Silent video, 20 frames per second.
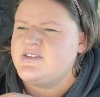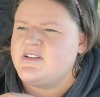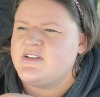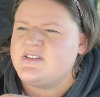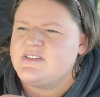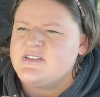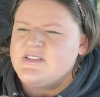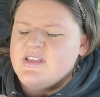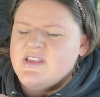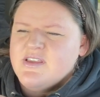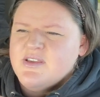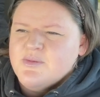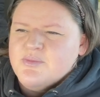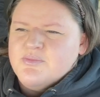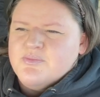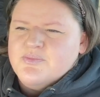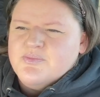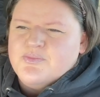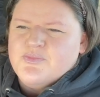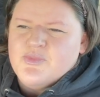It's like a
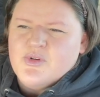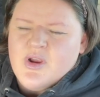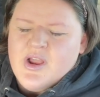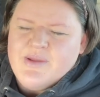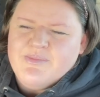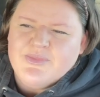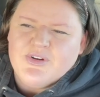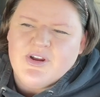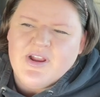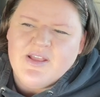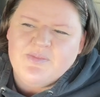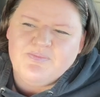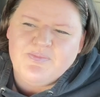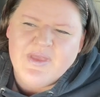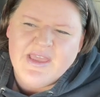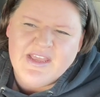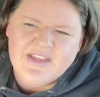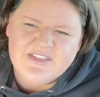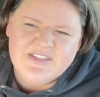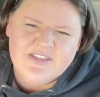primer and
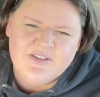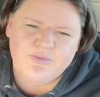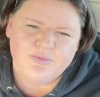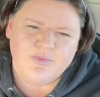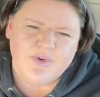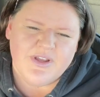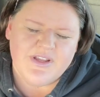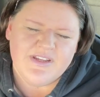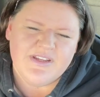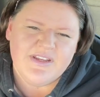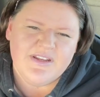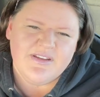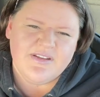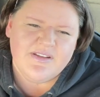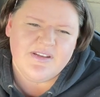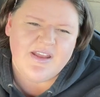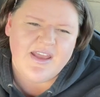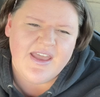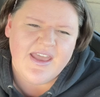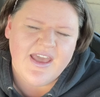paint in one
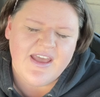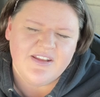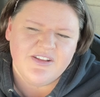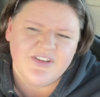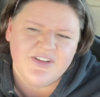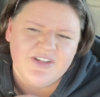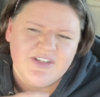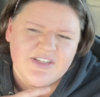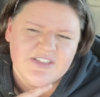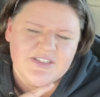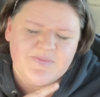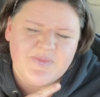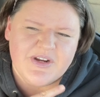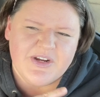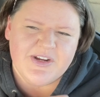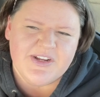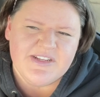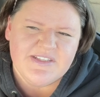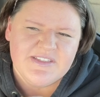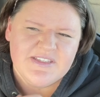and I had good
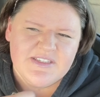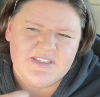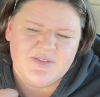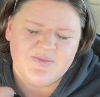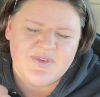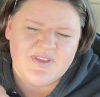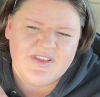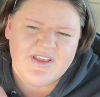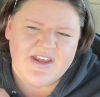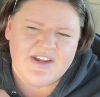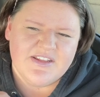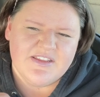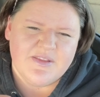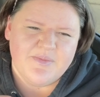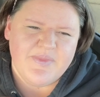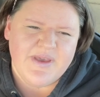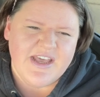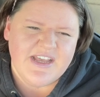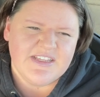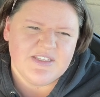experiences with that in the
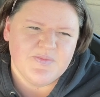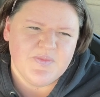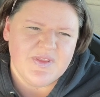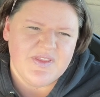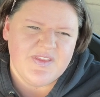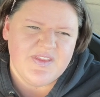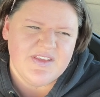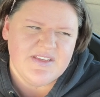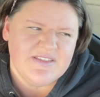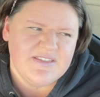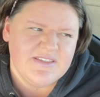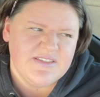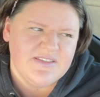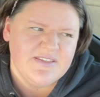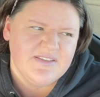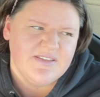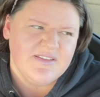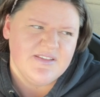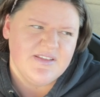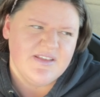past, but this
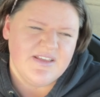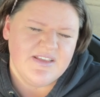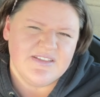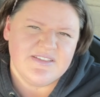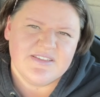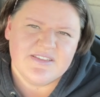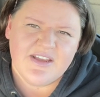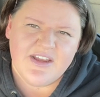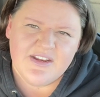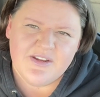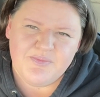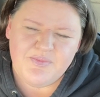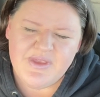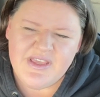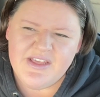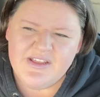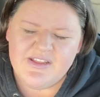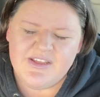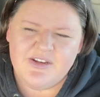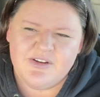is kind of
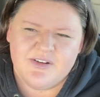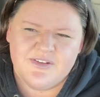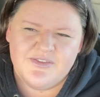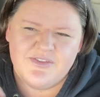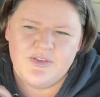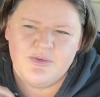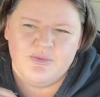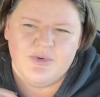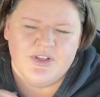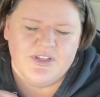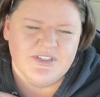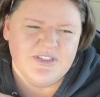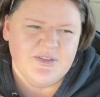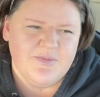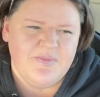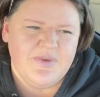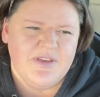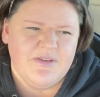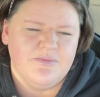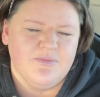peeling off the walls a
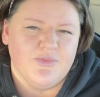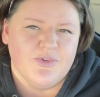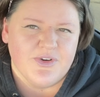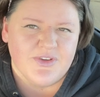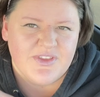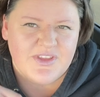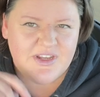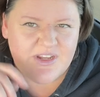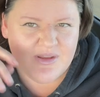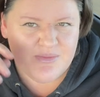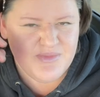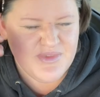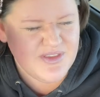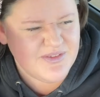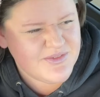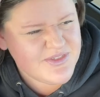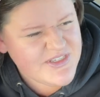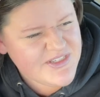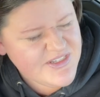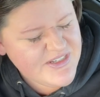bit more than I'm
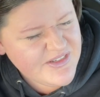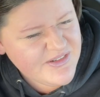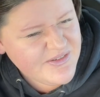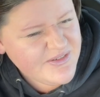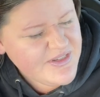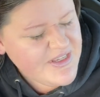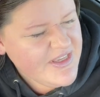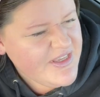used to.